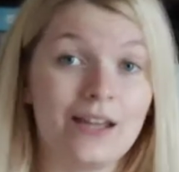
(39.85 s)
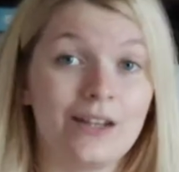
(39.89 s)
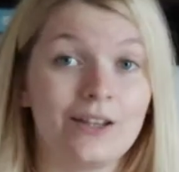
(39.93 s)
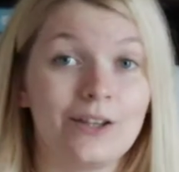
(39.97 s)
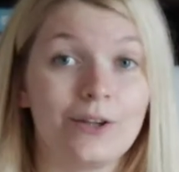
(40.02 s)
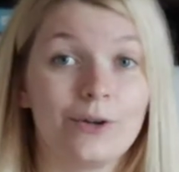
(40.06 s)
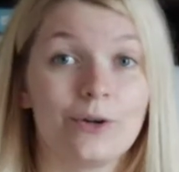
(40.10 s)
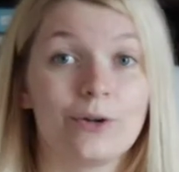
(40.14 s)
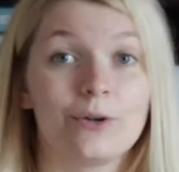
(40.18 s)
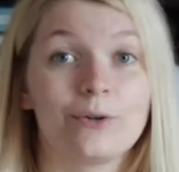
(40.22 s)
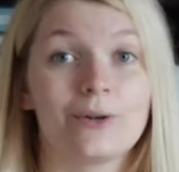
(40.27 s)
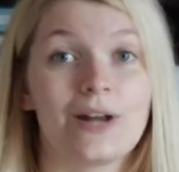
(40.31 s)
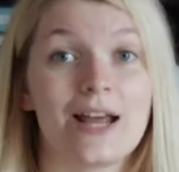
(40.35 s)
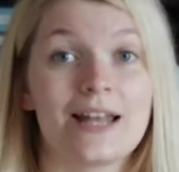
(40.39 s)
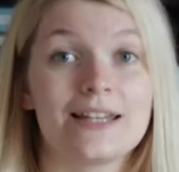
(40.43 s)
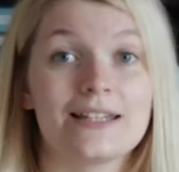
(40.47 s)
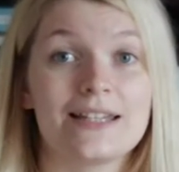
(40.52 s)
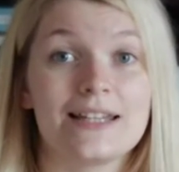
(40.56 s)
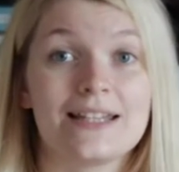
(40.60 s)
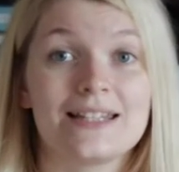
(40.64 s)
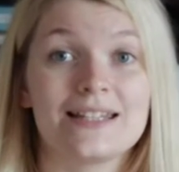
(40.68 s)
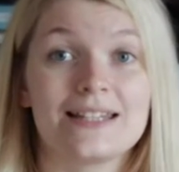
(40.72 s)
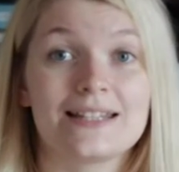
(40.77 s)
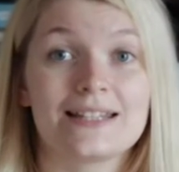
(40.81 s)
you
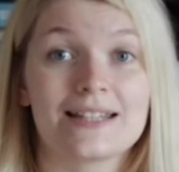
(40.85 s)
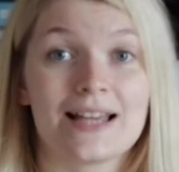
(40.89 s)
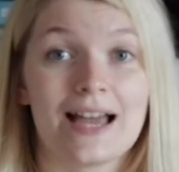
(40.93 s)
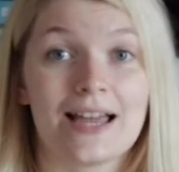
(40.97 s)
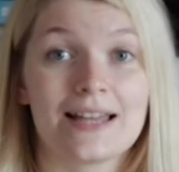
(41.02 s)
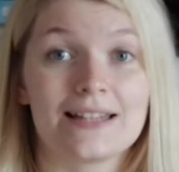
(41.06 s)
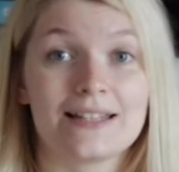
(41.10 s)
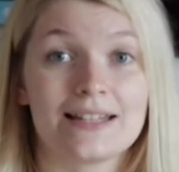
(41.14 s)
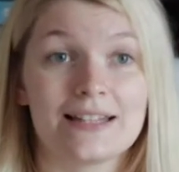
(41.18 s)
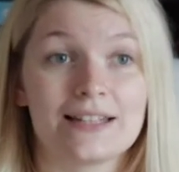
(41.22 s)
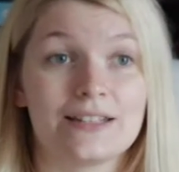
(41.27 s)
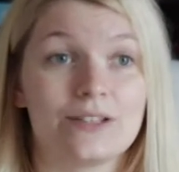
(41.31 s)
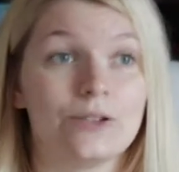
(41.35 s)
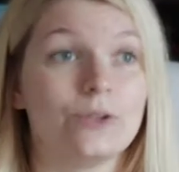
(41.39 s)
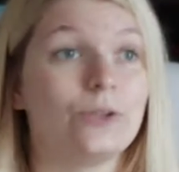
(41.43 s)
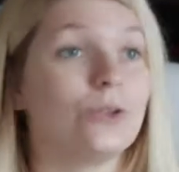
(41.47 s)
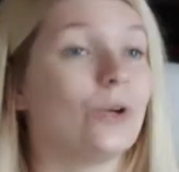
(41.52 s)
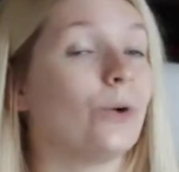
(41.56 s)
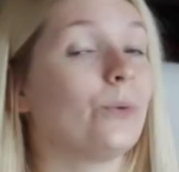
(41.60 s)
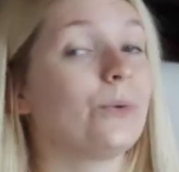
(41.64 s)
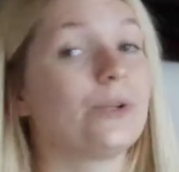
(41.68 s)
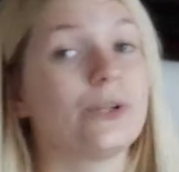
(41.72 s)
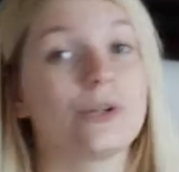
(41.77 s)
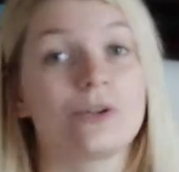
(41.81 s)
already decided, you
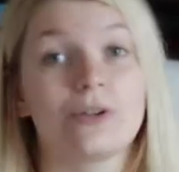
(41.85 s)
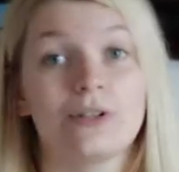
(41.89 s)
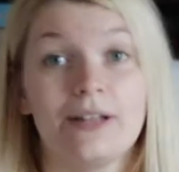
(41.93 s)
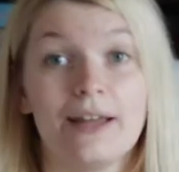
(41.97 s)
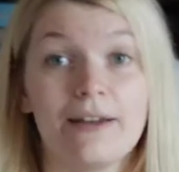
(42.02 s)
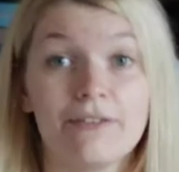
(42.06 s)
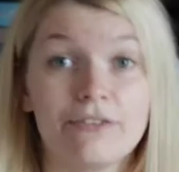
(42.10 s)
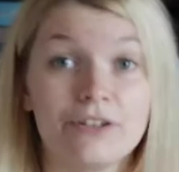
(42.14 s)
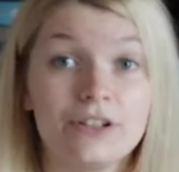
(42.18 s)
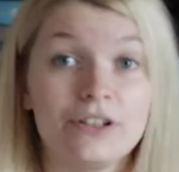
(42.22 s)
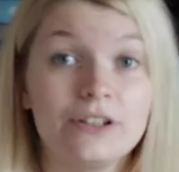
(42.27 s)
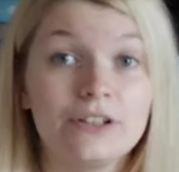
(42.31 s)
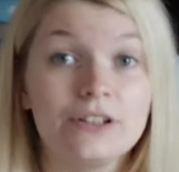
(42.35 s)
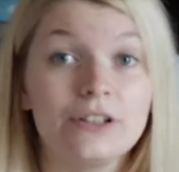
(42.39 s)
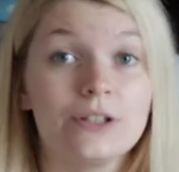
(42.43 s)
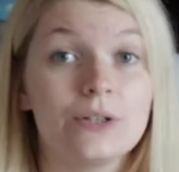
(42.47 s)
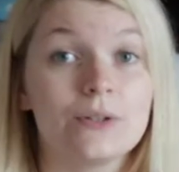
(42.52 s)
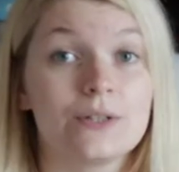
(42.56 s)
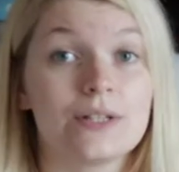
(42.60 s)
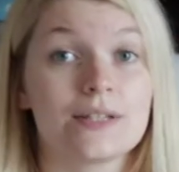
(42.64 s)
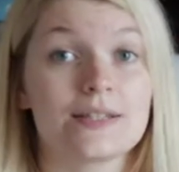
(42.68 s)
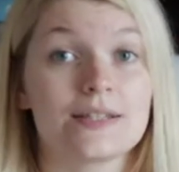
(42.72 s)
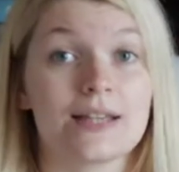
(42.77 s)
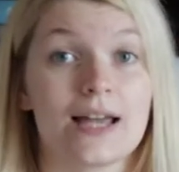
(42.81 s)
know, your level,
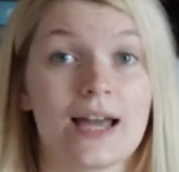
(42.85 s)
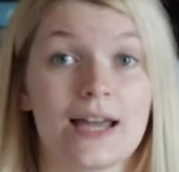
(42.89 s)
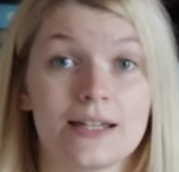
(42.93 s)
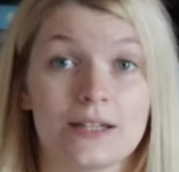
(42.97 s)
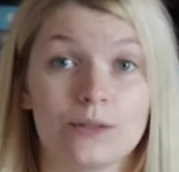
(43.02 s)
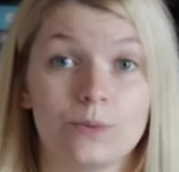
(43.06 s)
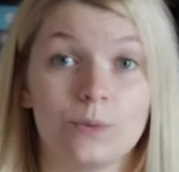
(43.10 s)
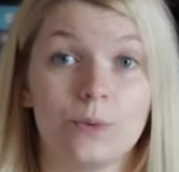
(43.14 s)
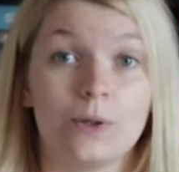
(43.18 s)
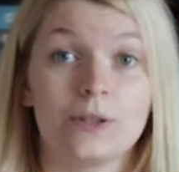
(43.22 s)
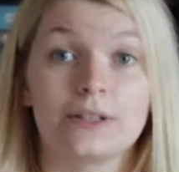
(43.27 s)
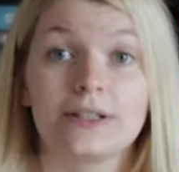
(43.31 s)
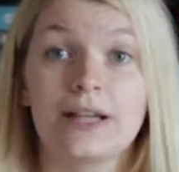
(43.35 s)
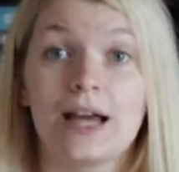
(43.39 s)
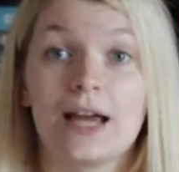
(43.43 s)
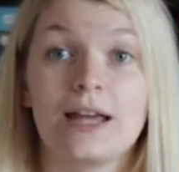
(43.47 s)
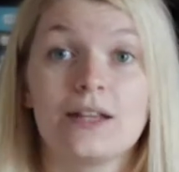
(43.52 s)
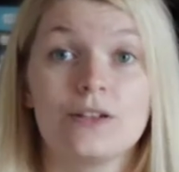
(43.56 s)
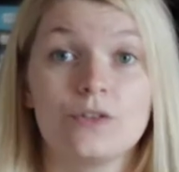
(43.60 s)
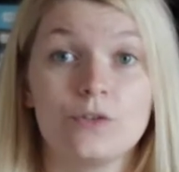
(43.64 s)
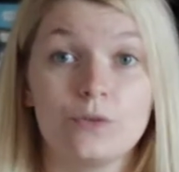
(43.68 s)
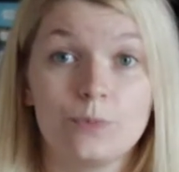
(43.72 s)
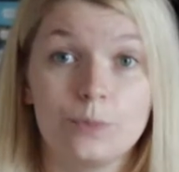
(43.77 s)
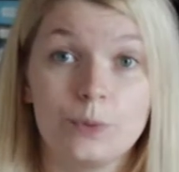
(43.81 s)
you decided what
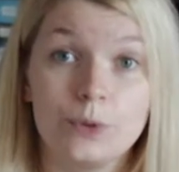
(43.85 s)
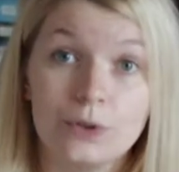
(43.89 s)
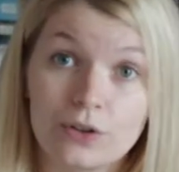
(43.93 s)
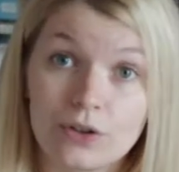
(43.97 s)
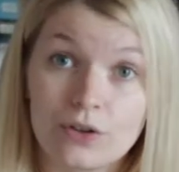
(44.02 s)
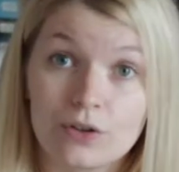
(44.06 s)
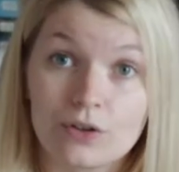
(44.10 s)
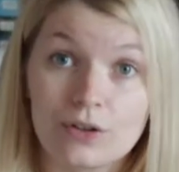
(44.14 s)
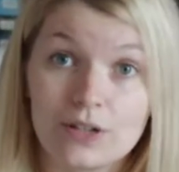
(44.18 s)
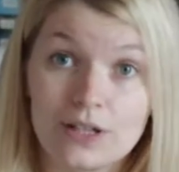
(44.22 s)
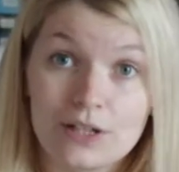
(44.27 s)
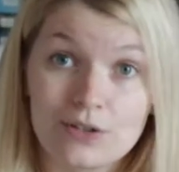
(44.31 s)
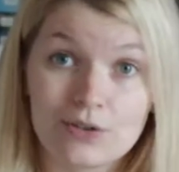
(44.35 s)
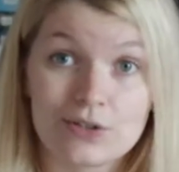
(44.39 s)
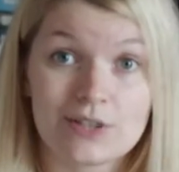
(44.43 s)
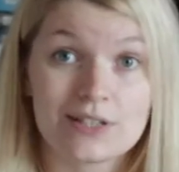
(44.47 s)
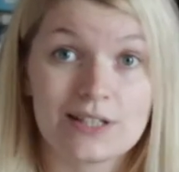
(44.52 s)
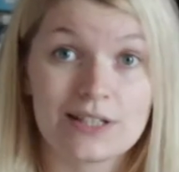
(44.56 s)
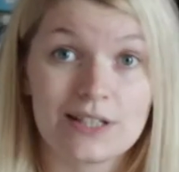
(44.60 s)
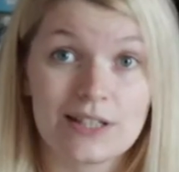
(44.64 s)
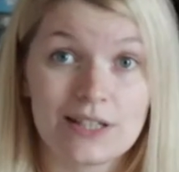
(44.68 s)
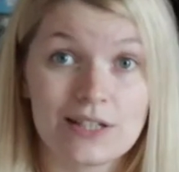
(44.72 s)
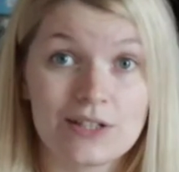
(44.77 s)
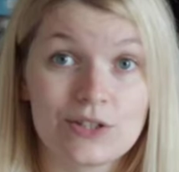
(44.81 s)
kind of book you're
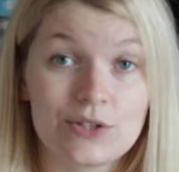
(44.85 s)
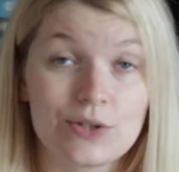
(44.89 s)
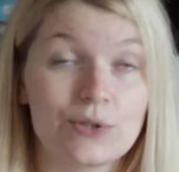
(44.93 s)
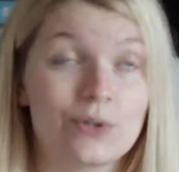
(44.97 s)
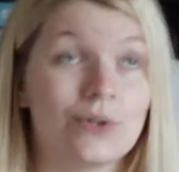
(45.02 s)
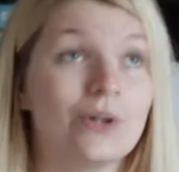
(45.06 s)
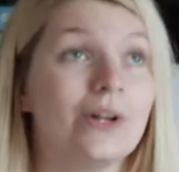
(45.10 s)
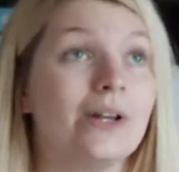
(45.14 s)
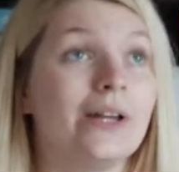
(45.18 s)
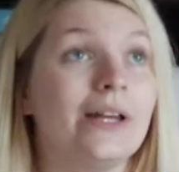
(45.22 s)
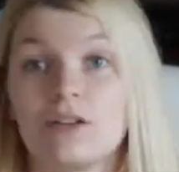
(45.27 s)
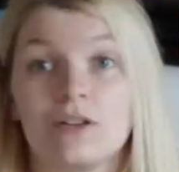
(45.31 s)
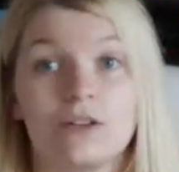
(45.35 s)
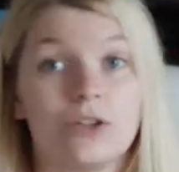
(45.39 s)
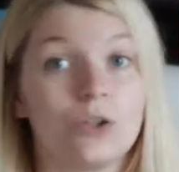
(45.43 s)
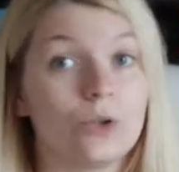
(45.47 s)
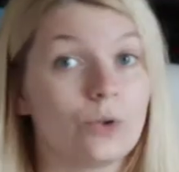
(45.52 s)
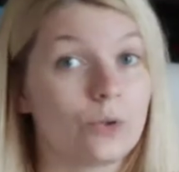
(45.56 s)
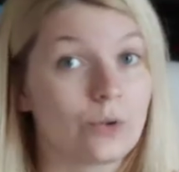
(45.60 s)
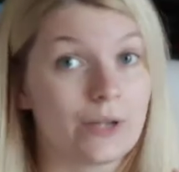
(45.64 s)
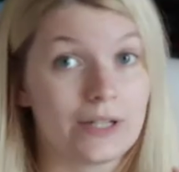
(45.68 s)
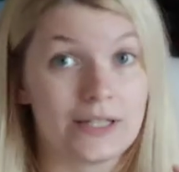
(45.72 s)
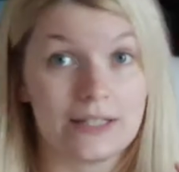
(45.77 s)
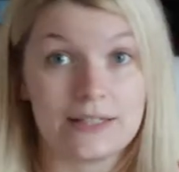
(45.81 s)
interested into, you
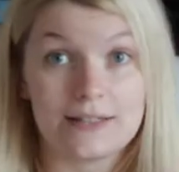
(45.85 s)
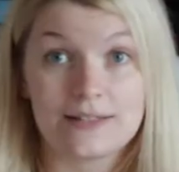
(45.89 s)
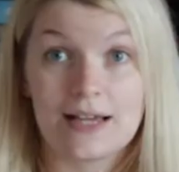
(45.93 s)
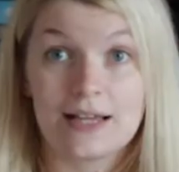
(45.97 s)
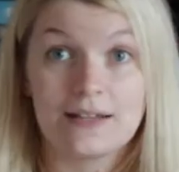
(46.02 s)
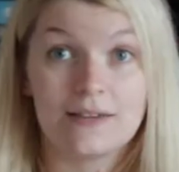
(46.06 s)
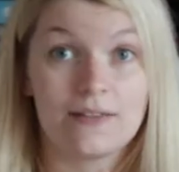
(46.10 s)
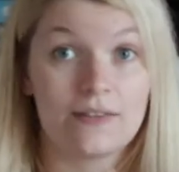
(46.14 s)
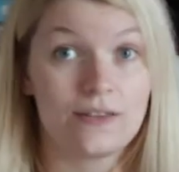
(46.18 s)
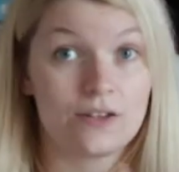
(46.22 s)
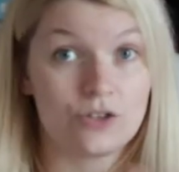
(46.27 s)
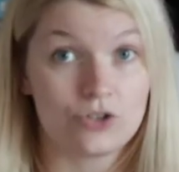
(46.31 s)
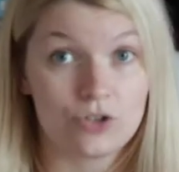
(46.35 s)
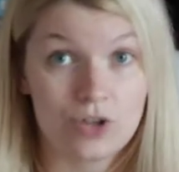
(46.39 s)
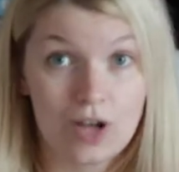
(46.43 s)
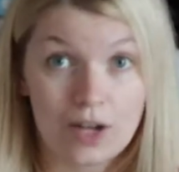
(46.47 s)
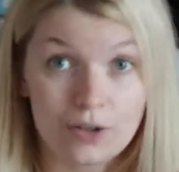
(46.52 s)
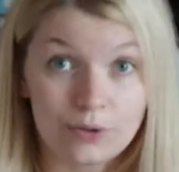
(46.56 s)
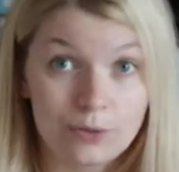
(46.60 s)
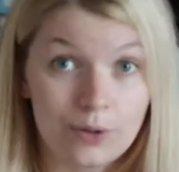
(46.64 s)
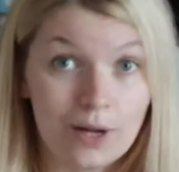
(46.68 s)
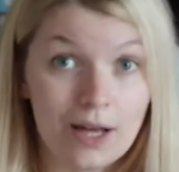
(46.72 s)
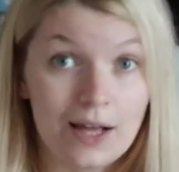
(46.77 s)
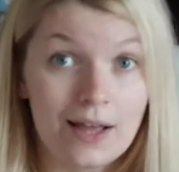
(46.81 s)
already decided the
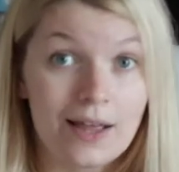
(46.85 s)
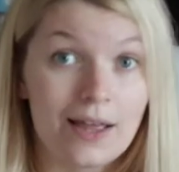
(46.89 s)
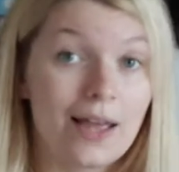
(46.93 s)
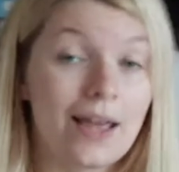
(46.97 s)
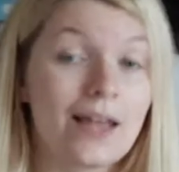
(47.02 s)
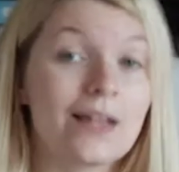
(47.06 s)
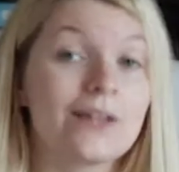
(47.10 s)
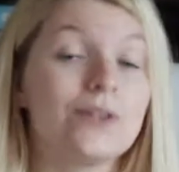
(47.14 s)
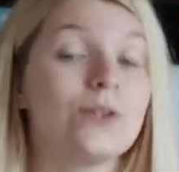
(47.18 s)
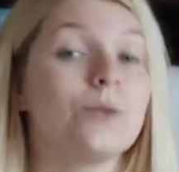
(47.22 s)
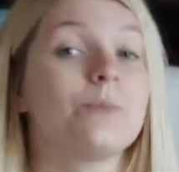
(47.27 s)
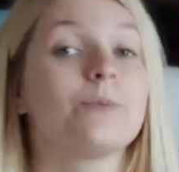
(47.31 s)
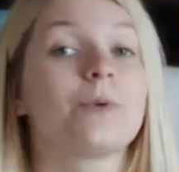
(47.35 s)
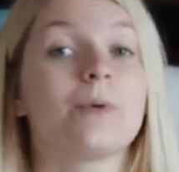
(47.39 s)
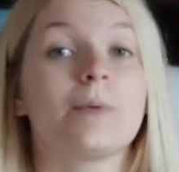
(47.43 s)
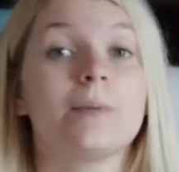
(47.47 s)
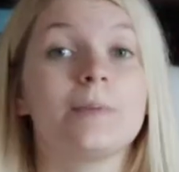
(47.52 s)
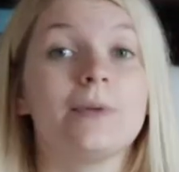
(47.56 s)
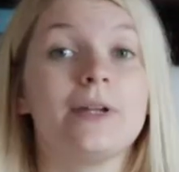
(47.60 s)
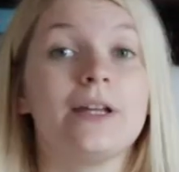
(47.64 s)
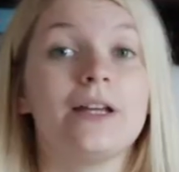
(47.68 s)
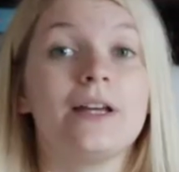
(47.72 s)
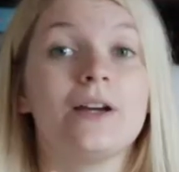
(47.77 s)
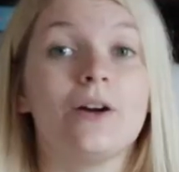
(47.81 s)
genre, and you
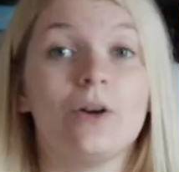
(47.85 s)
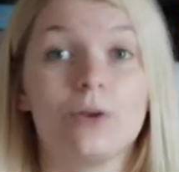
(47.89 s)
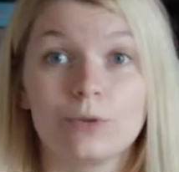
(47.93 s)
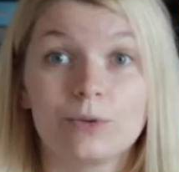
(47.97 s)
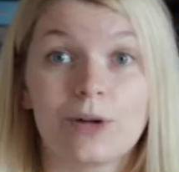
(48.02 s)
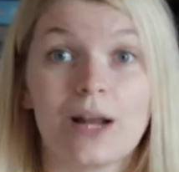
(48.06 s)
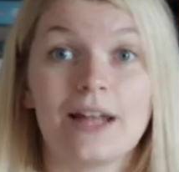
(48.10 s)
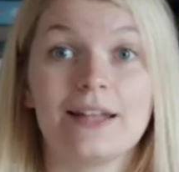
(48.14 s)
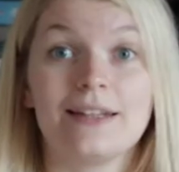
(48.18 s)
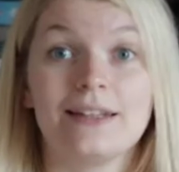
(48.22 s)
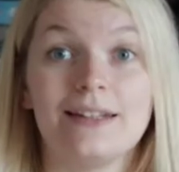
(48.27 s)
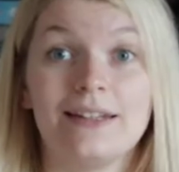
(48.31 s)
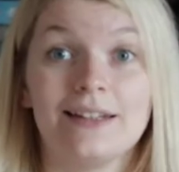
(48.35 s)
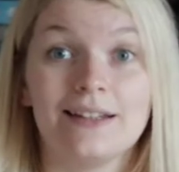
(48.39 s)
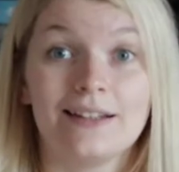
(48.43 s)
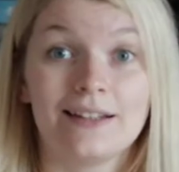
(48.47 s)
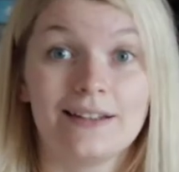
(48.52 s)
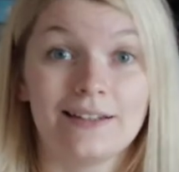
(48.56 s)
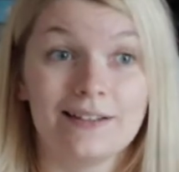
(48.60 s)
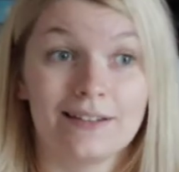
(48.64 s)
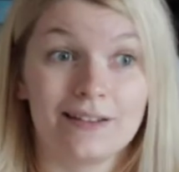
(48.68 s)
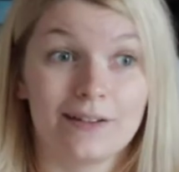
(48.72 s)
probably already